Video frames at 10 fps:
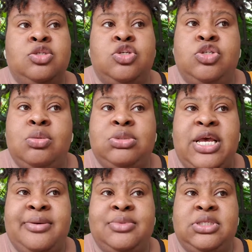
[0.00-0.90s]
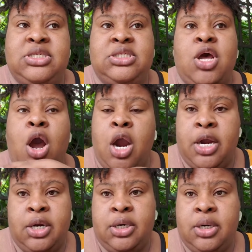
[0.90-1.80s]
So sometimes it's
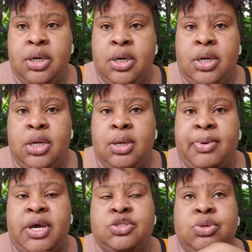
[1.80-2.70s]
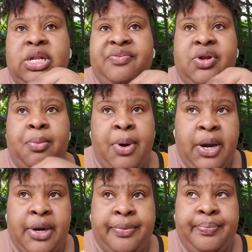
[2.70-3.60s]
hard because we're living
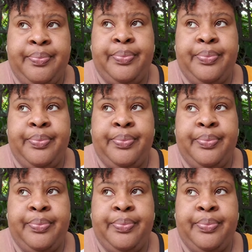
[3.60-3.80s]
apart.